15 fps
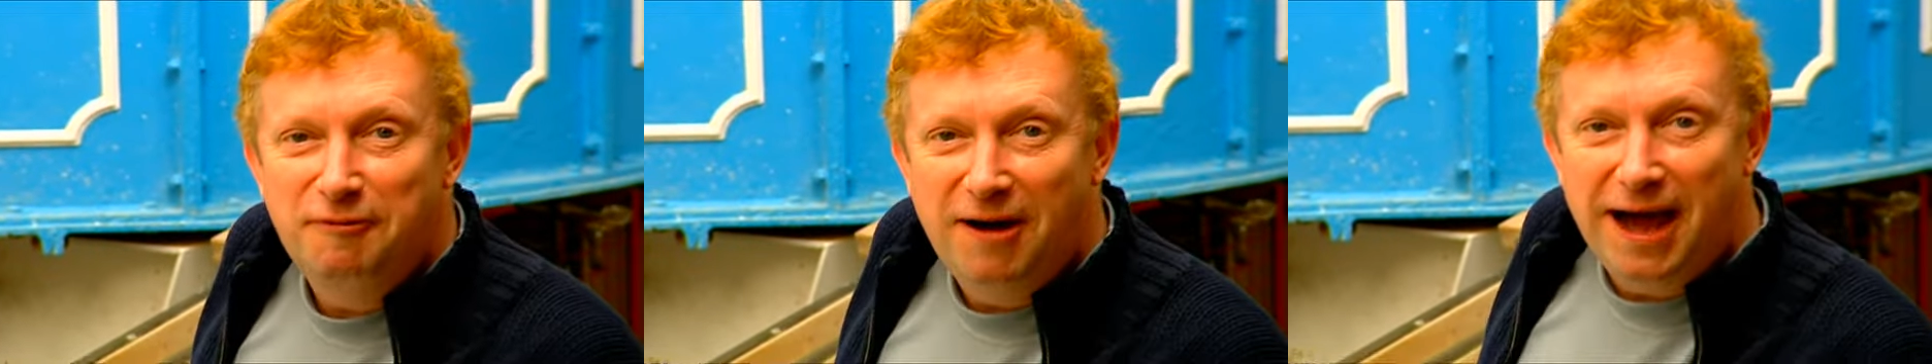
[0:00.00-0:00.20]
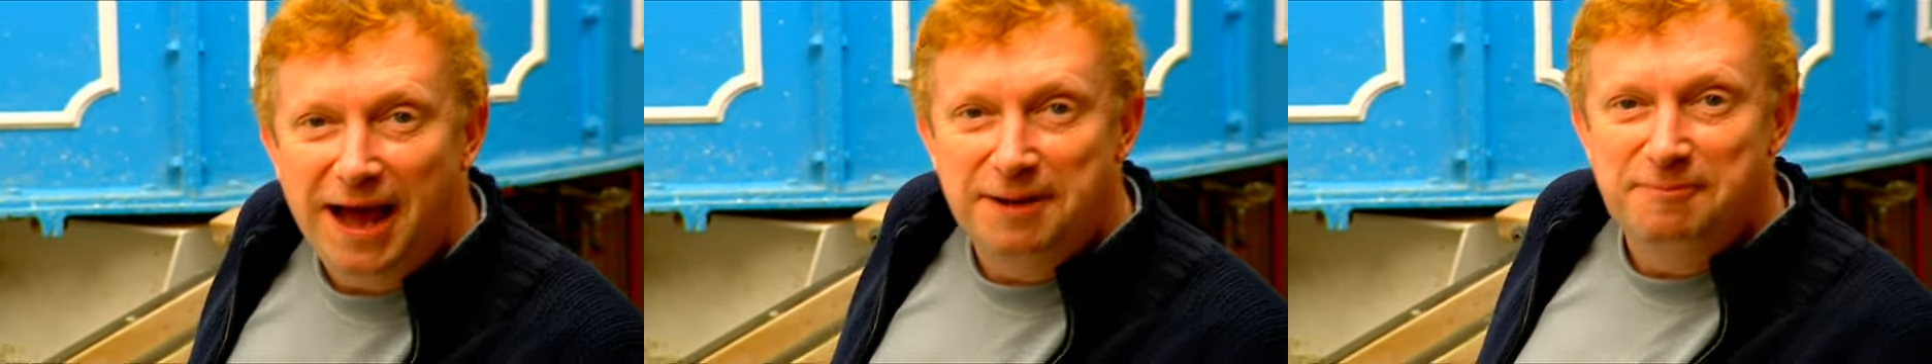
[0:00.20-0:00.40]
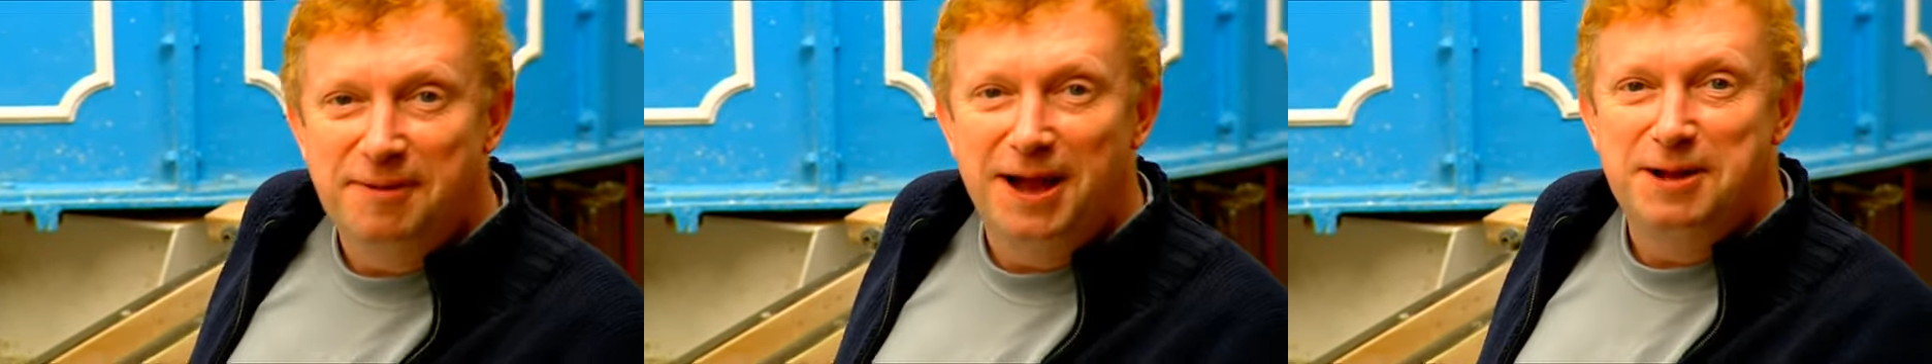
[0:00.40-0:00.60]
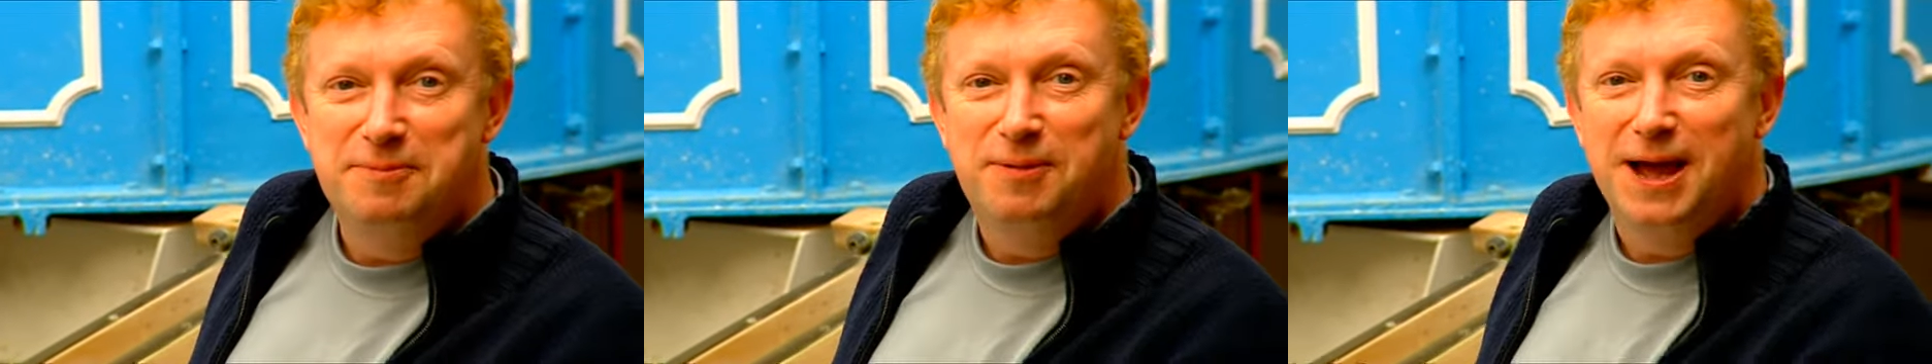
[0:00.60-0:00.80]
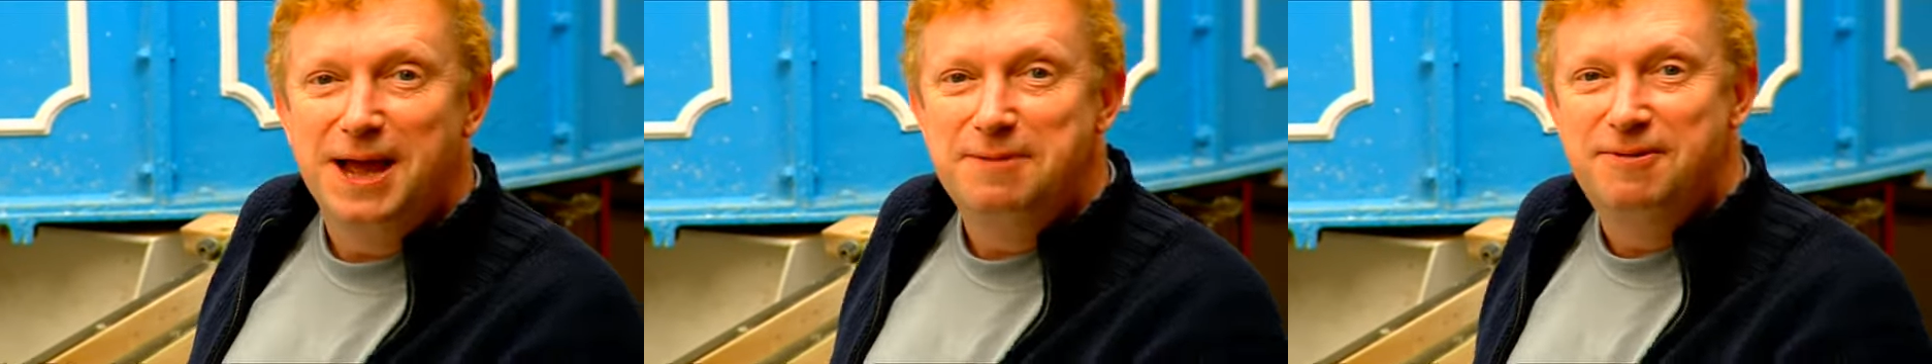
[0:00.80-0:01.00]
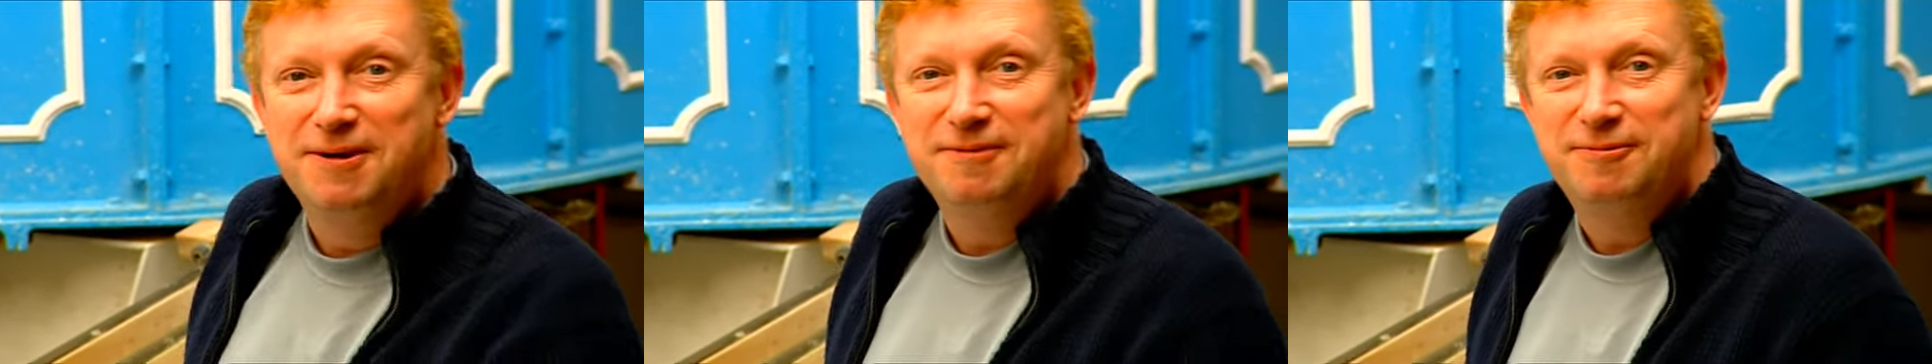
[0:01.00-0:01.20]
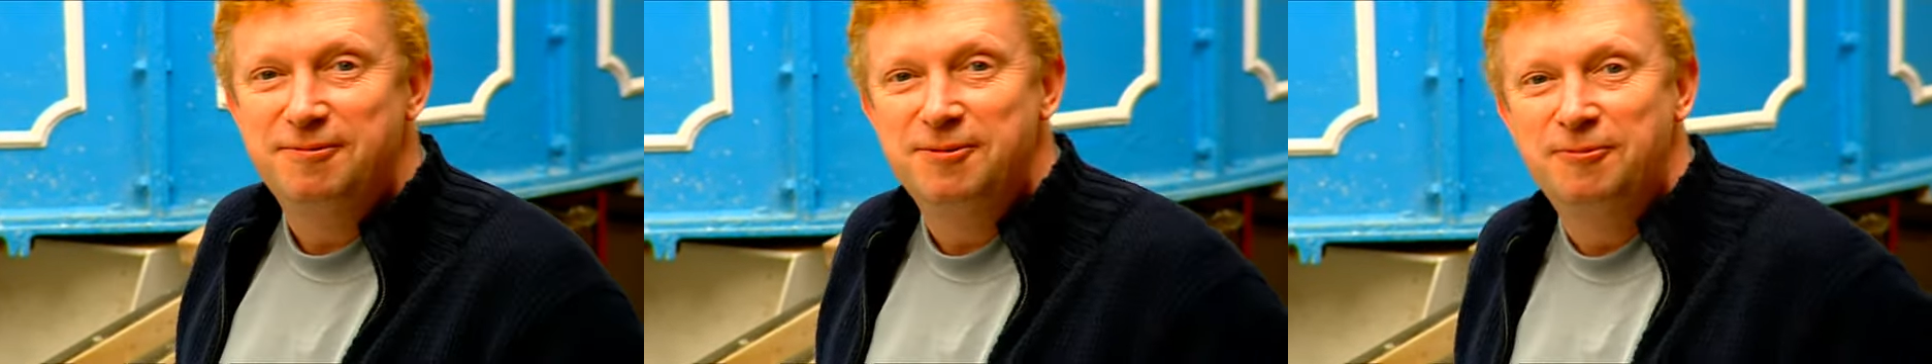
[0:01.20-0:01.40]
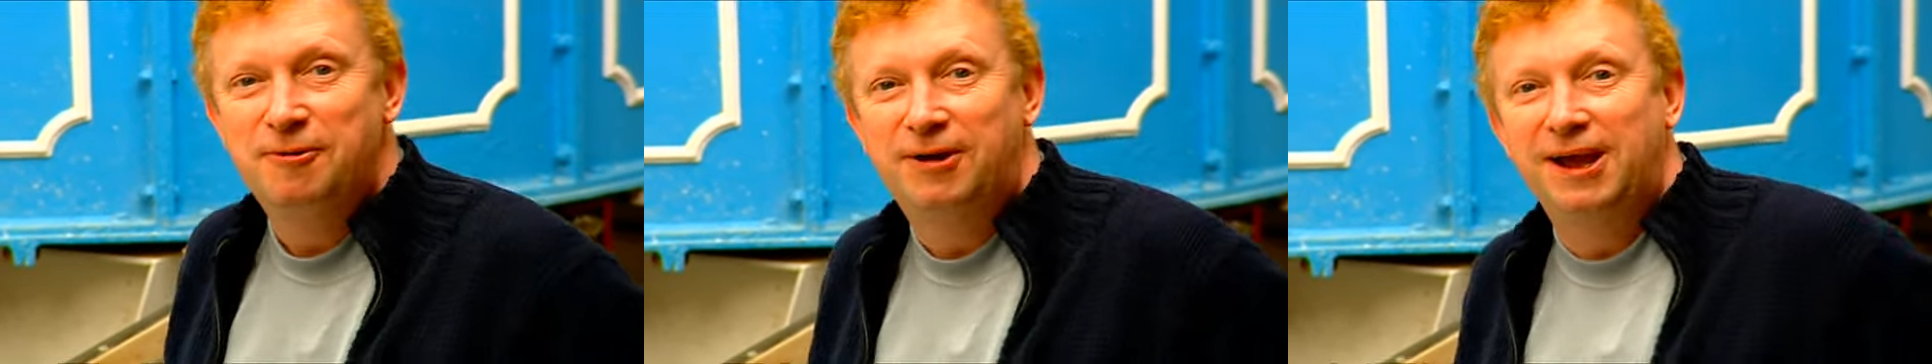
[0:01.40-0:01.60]
handmade paper from
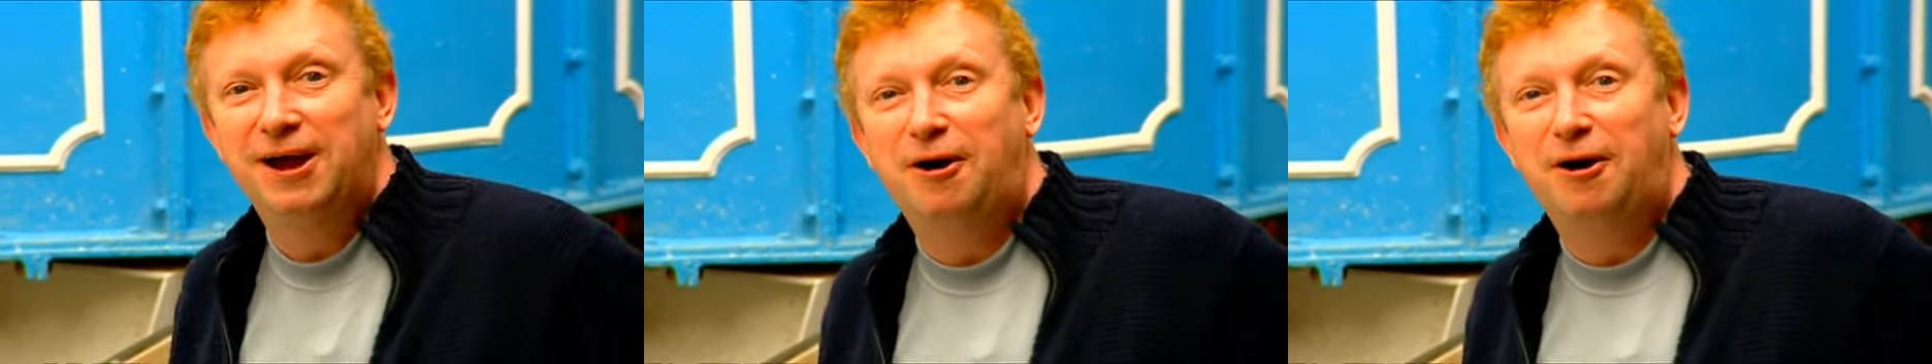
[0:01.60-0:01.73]
the Wookey